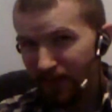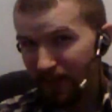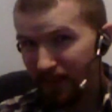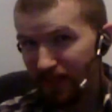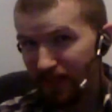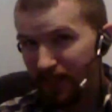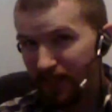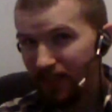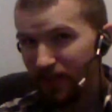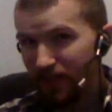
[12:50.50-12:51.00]

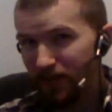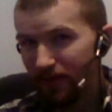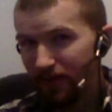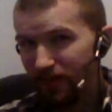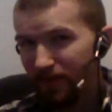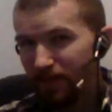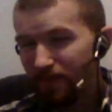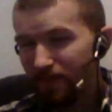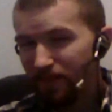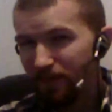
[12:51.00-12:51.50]
seal,
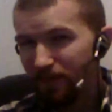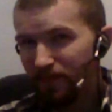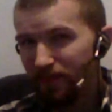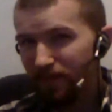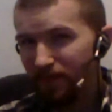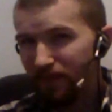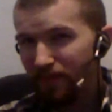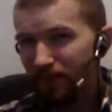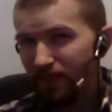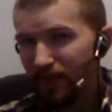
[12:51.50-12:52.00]

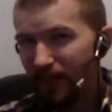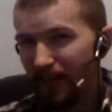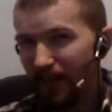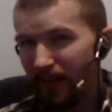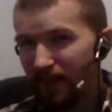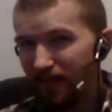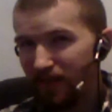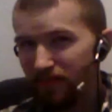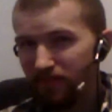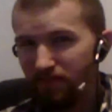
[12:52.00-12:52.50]

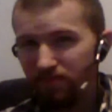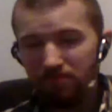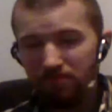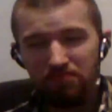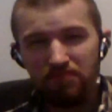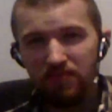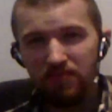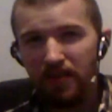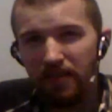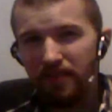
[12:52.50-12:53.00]
and
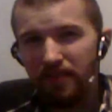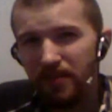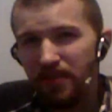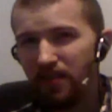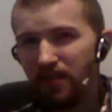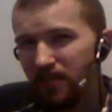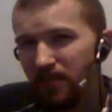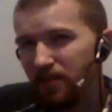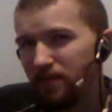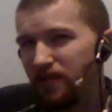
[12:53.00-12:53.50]

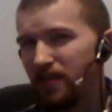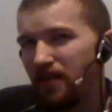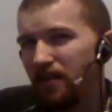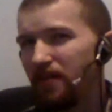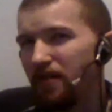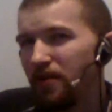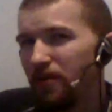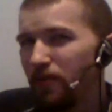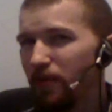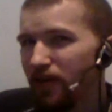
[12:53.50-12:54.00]
Athena comes out
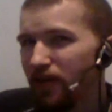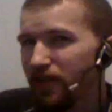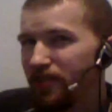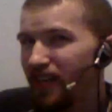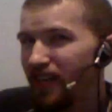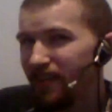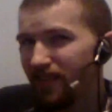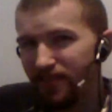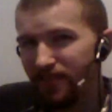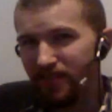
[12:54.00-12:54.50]
of nowhere. She
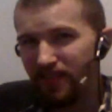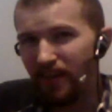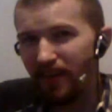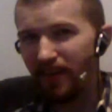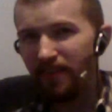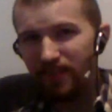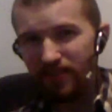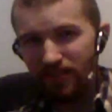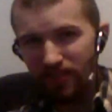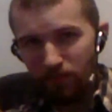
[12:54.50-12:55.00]
got her
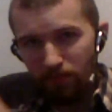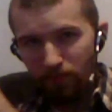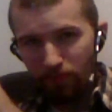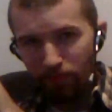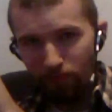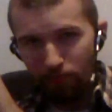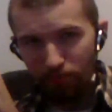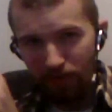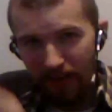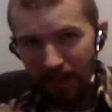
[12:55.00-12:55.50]
scythe and she
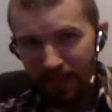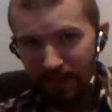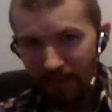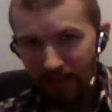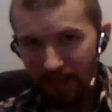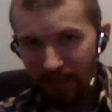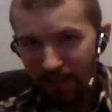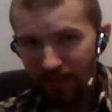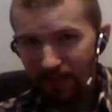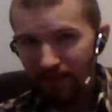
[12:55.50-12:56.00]
breaks
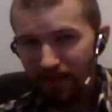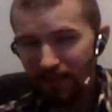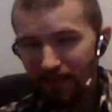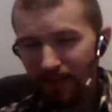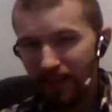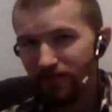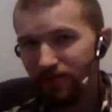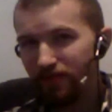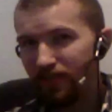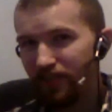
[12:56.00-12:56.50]
it
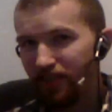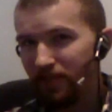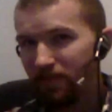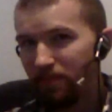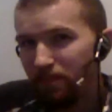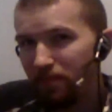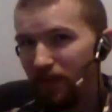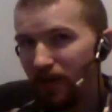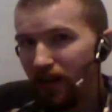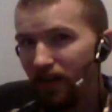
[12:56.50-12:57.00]
into the
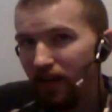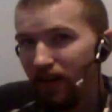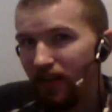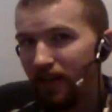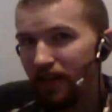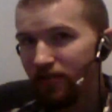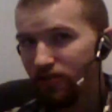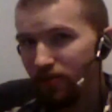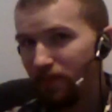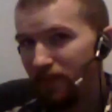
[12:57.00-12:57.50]

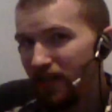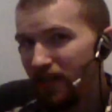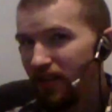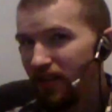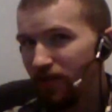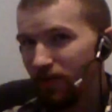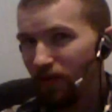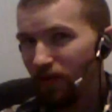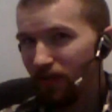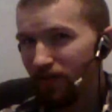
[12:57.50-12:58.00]

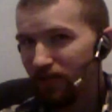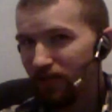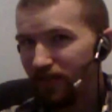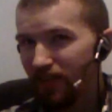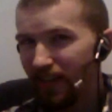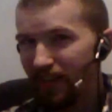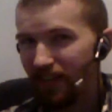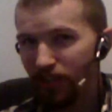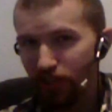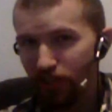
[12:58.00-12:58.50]
intermediate world,
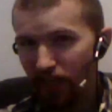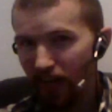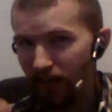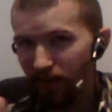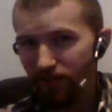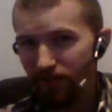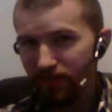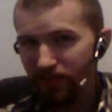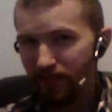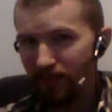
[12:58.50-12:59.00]
and it
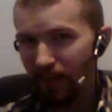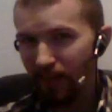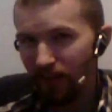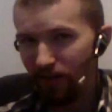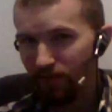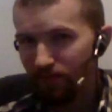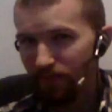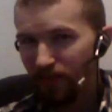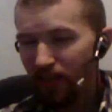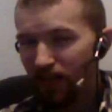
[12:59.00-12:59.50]
shatters, and
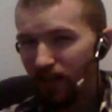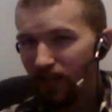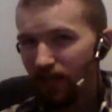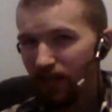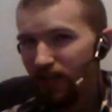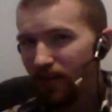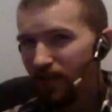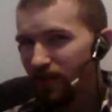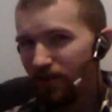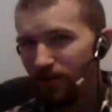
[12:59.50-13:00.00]
now
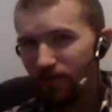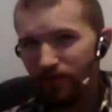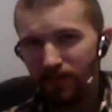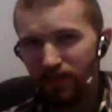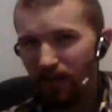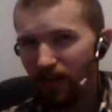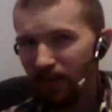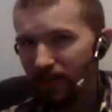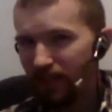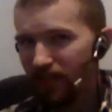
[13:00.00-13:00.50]

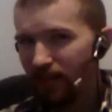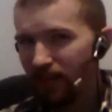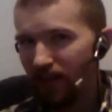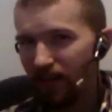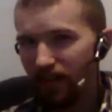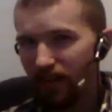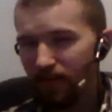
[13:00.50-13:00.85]
Kusanagi,